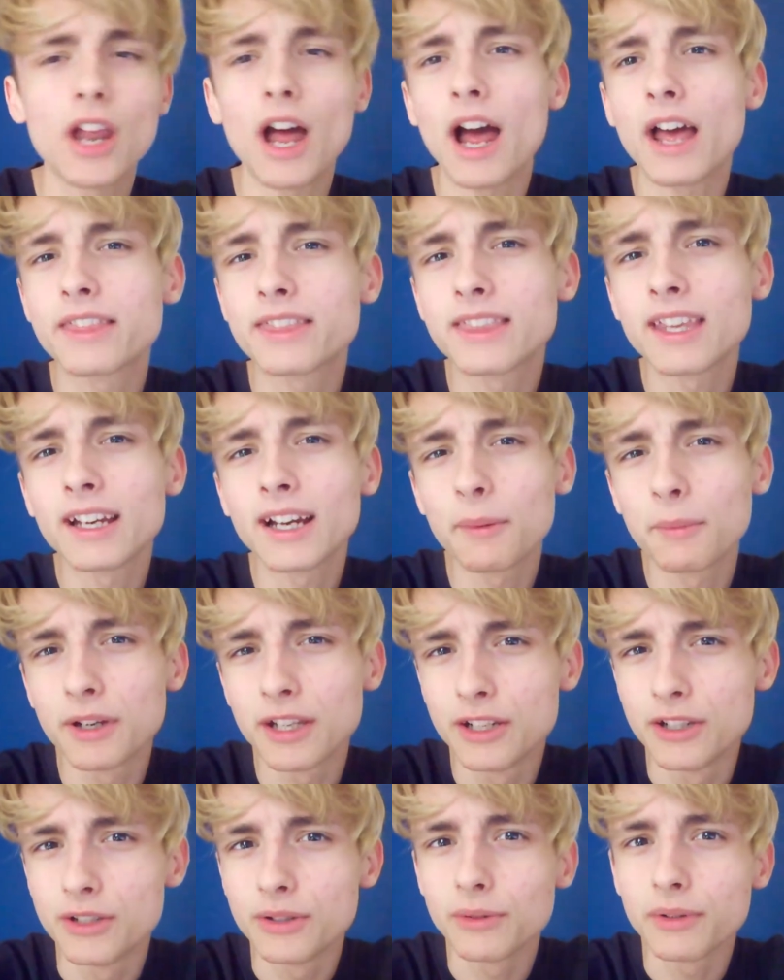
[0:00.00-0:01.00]
I think I'm
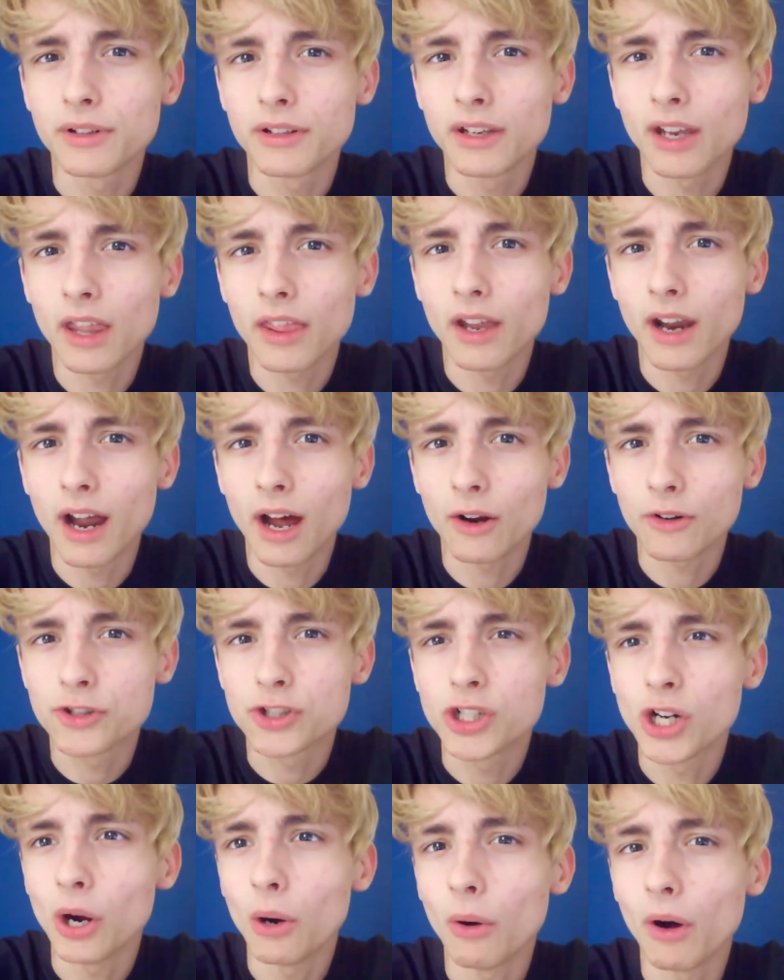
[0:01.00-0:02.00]
going to do another
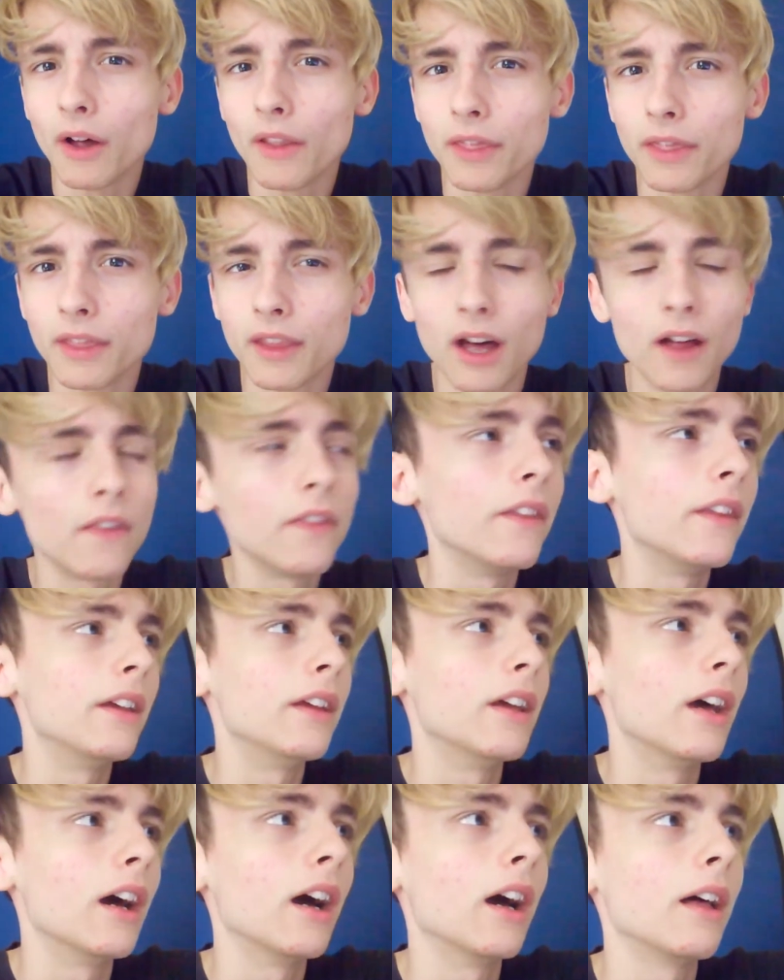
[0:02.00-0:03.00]
outro on the